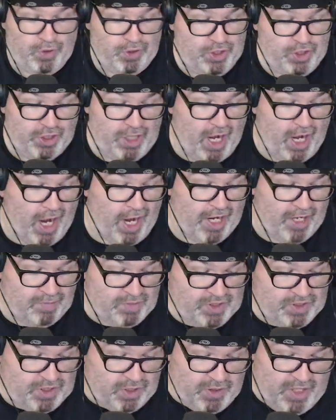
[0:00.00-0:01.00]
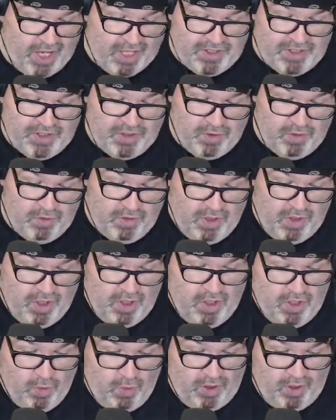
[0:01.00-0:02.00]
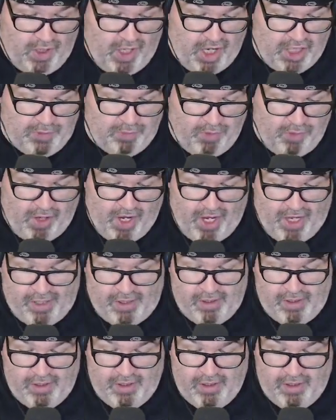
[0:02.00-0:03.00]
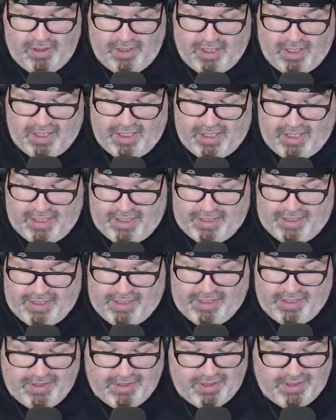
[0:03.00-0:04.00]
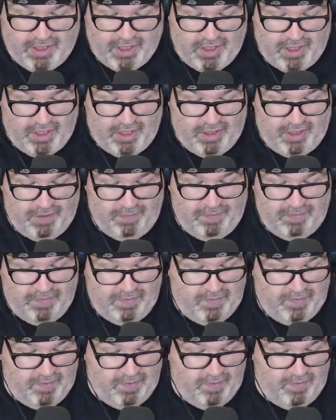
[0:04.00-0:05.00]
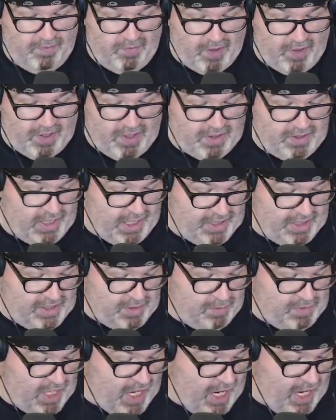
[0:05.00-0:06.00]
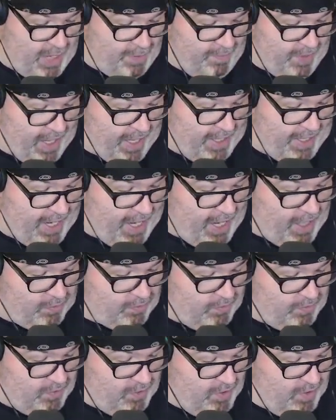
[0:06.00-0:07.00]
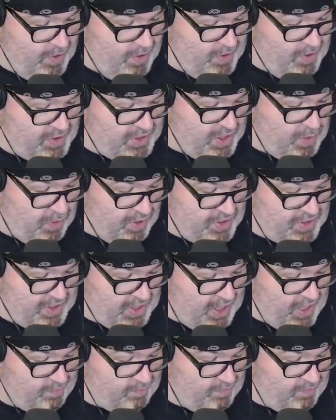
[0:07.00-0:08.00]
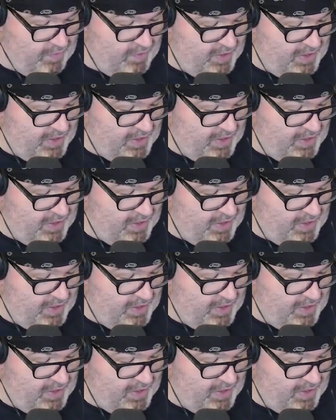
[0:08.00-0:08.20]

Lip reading: good on him. So yeah, so Will Ospreay is gonna fucking take some time, hang out, see what's up,